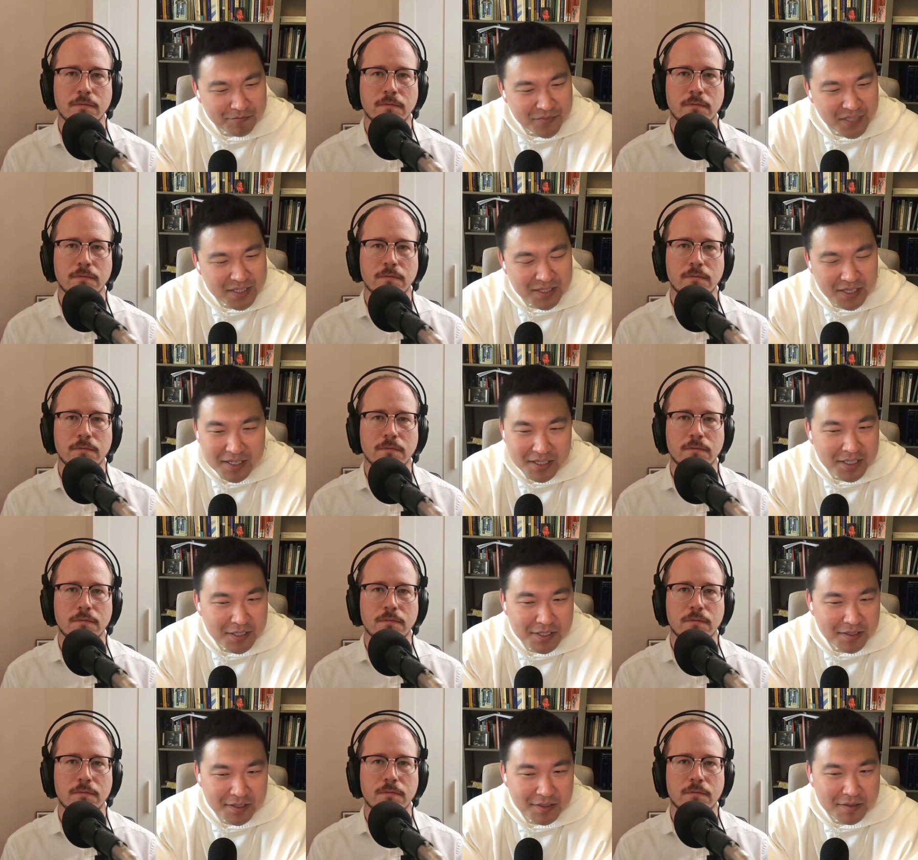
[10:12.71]
Speaker 1: It's
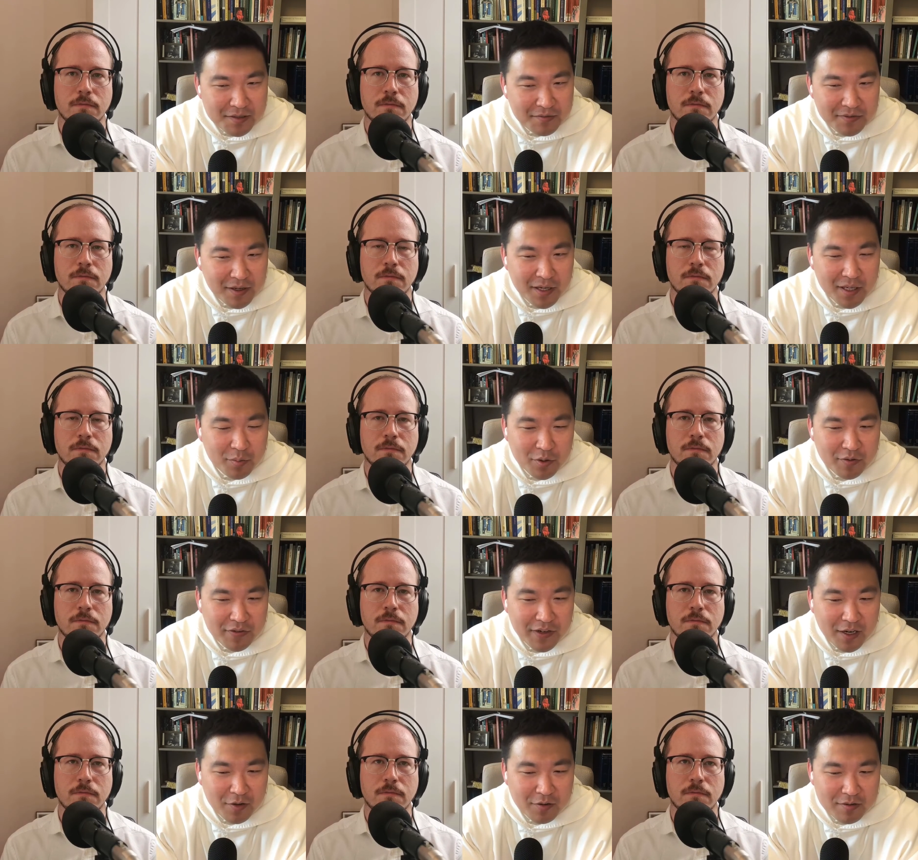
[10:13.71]
a very
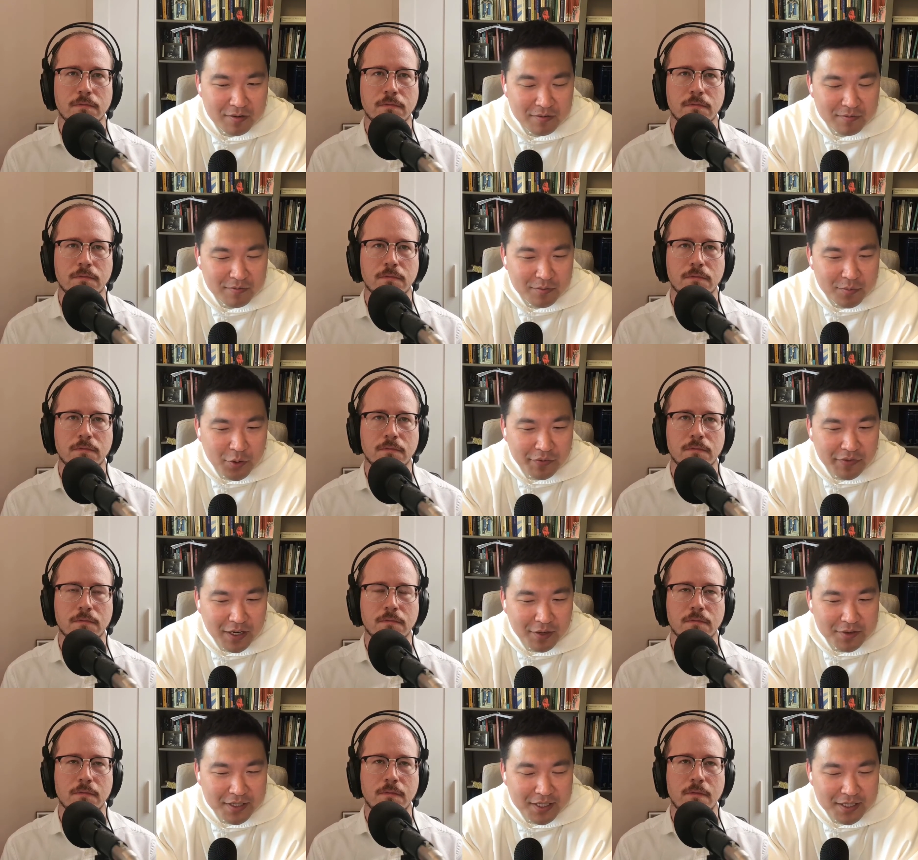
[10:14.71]
profound
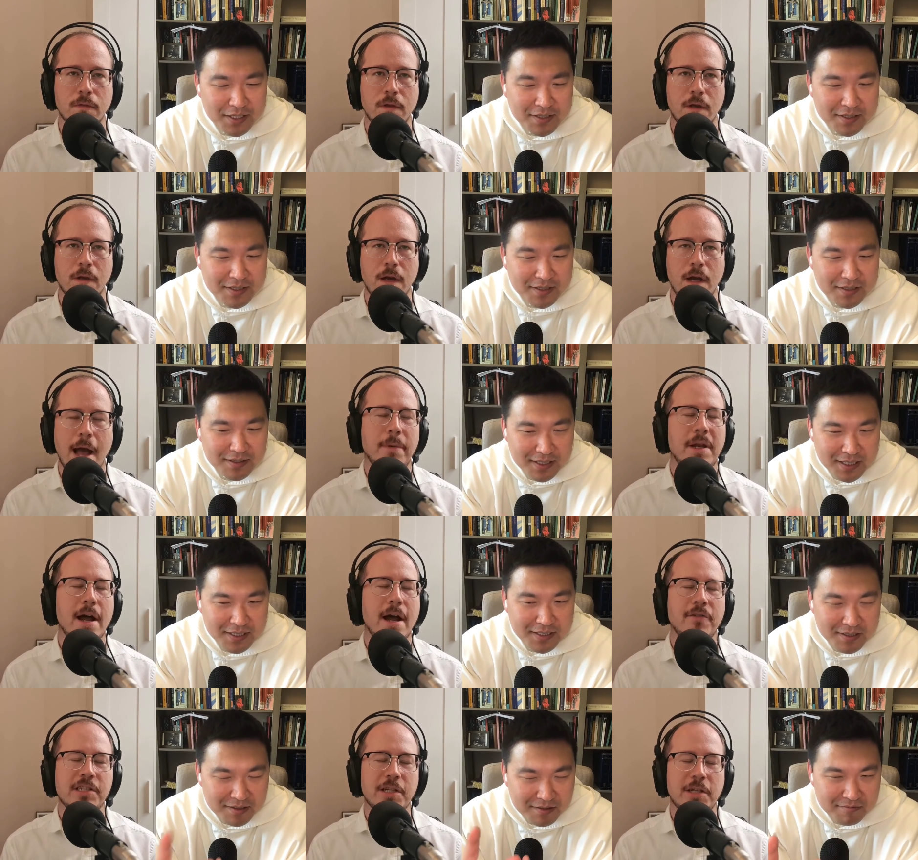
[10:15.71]
things.
Speaker 2: I mean,
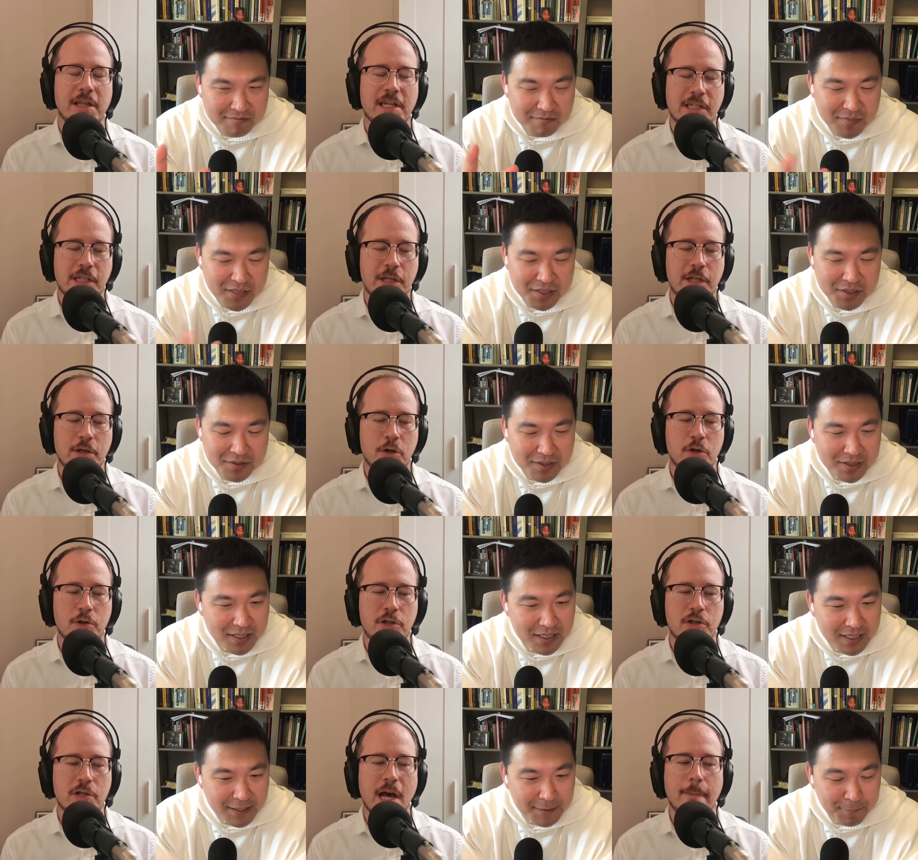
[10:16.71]
obviously that's a
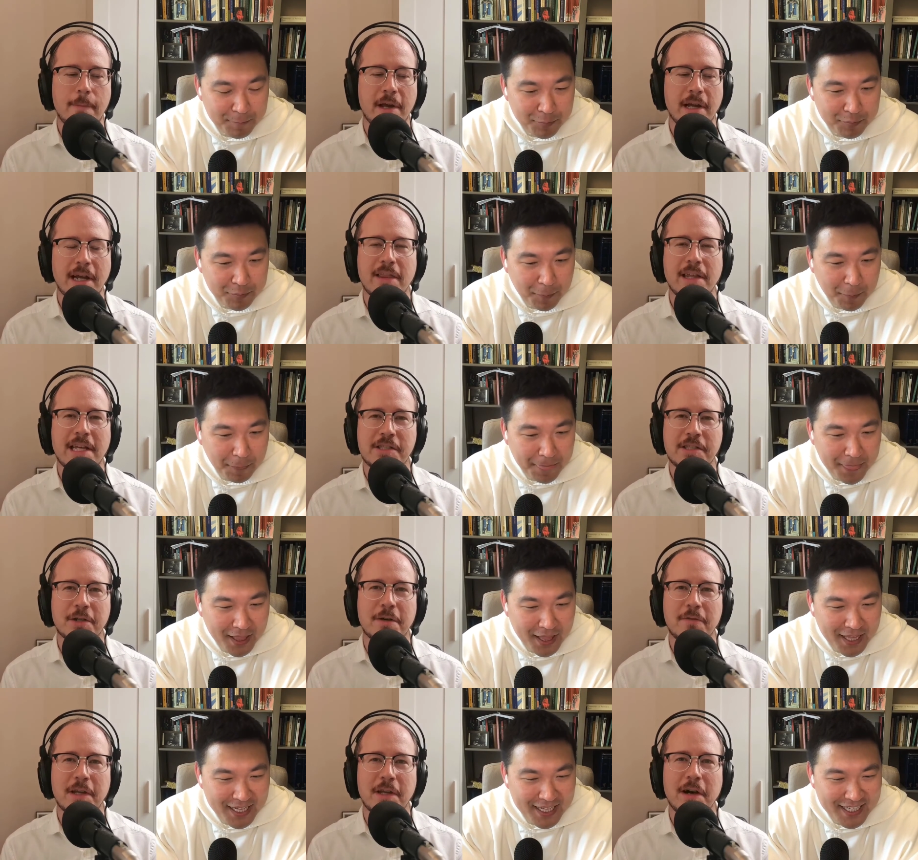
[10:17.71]
huge topic in the history
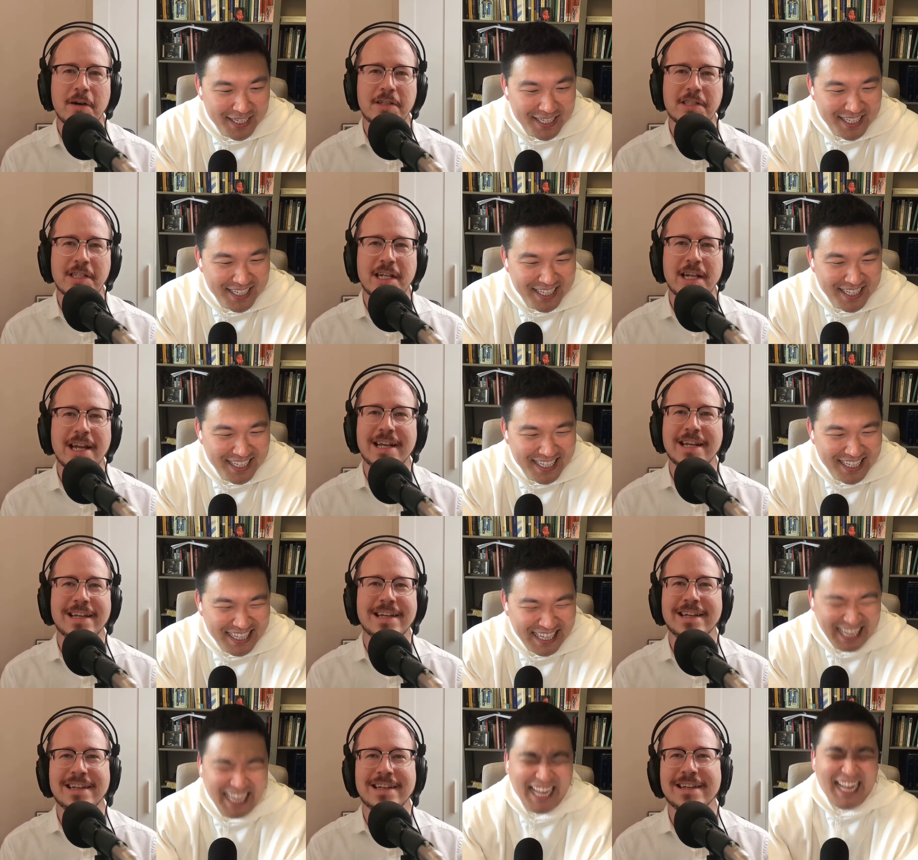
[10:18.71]
of theology,
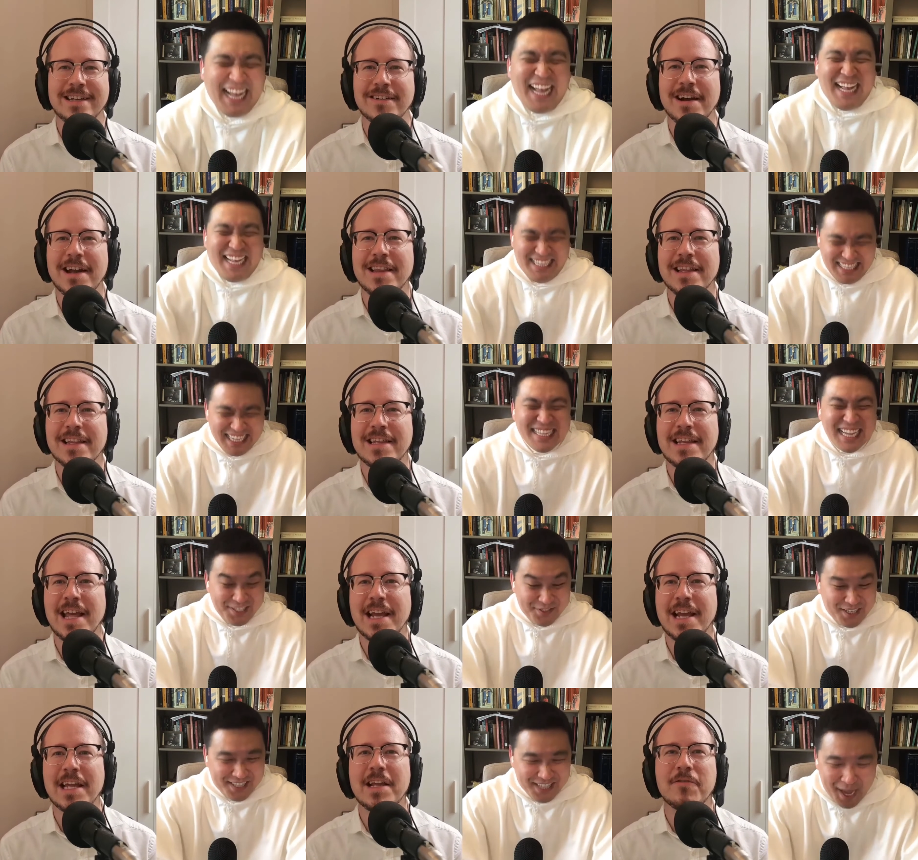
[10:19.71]
right?
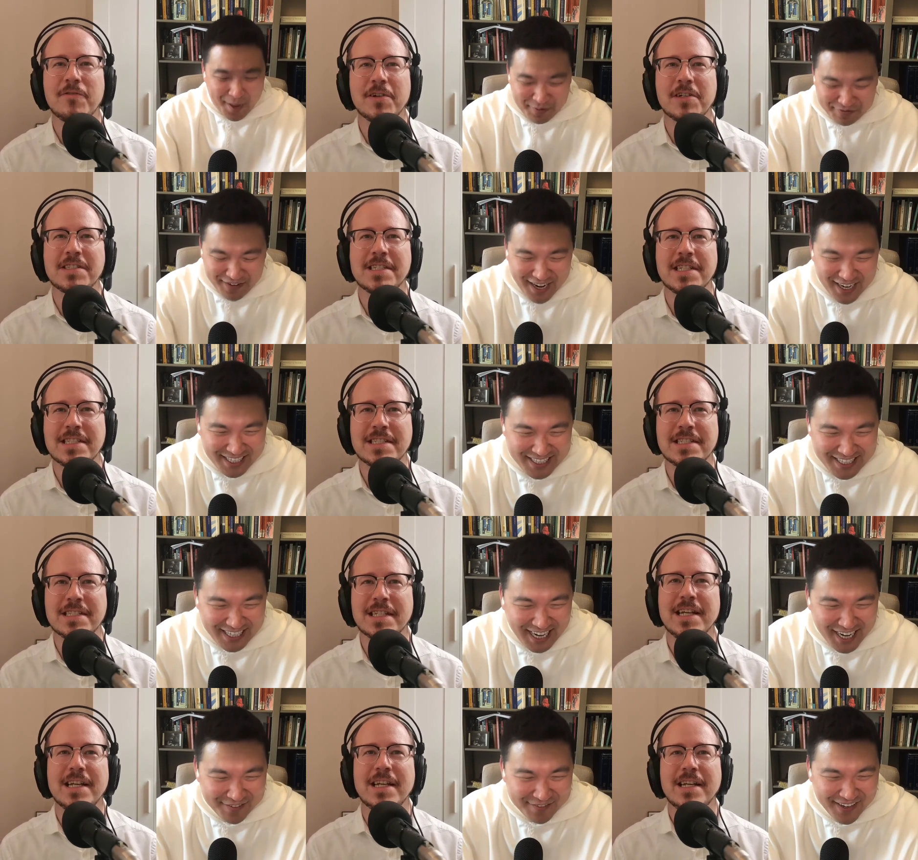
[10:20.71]
Speaker 1: That's right. The apophatic and the
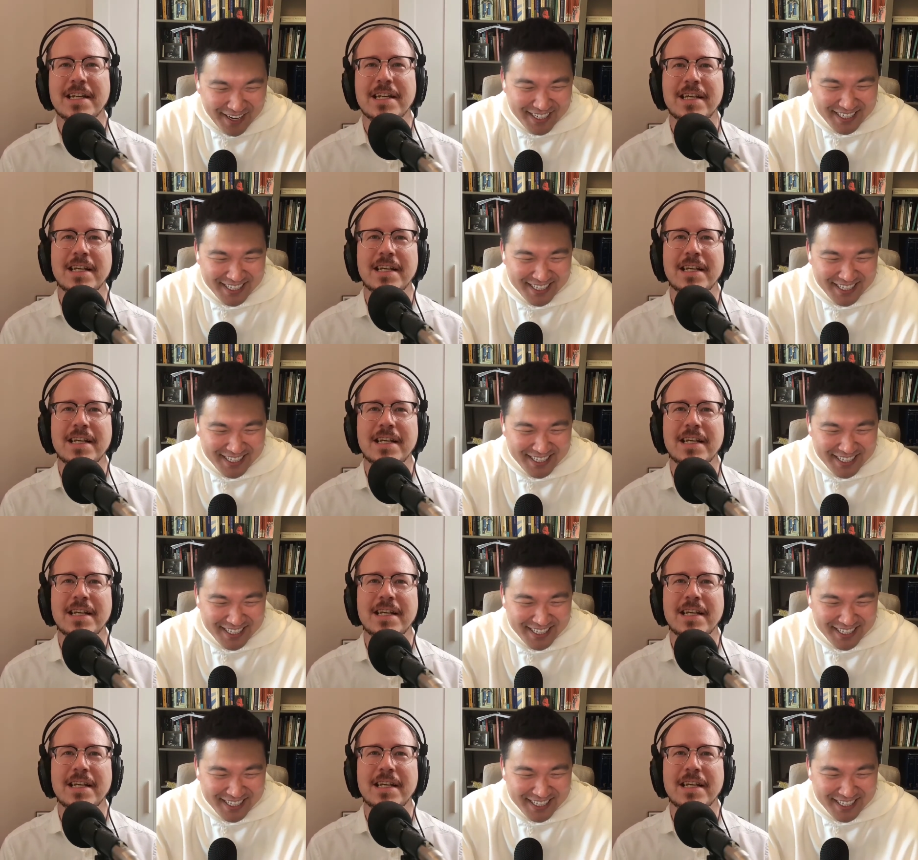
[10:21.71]
cataphatic.